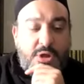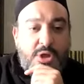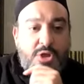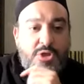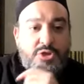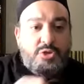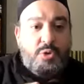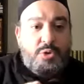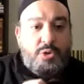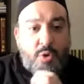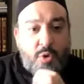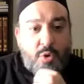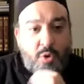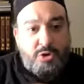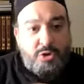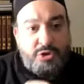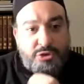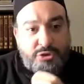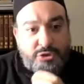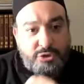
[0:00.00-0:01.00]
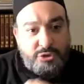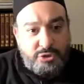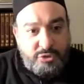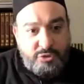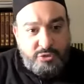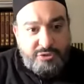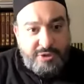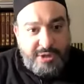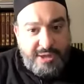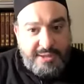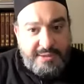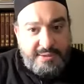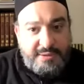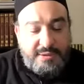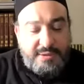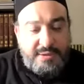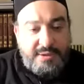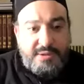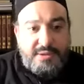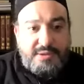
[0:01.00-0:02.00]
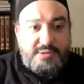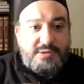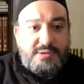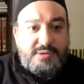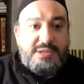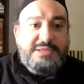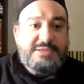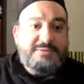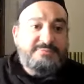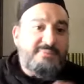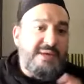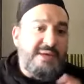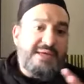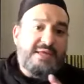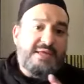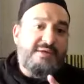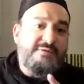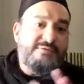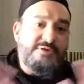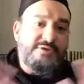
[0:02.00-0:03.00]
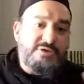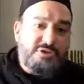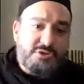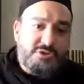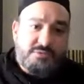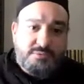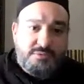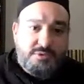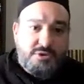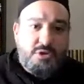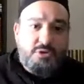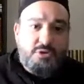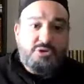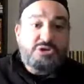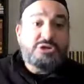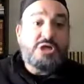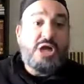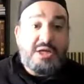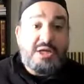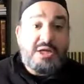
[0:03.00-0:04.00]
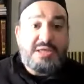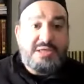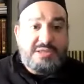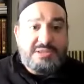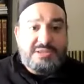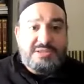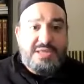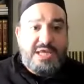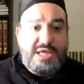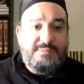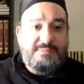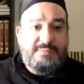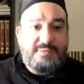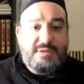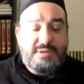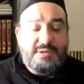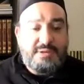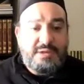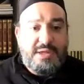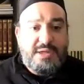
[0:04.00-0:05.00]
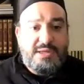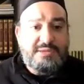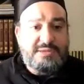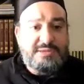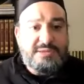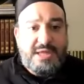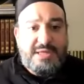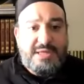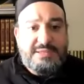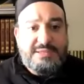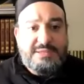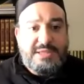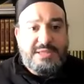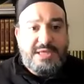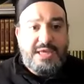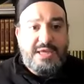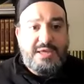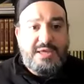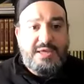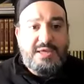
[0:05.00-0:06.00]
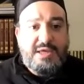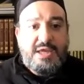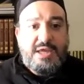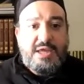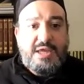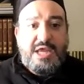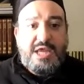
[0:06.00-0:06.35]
So in order to do that, he's making this, you know, shocking statement and, and say,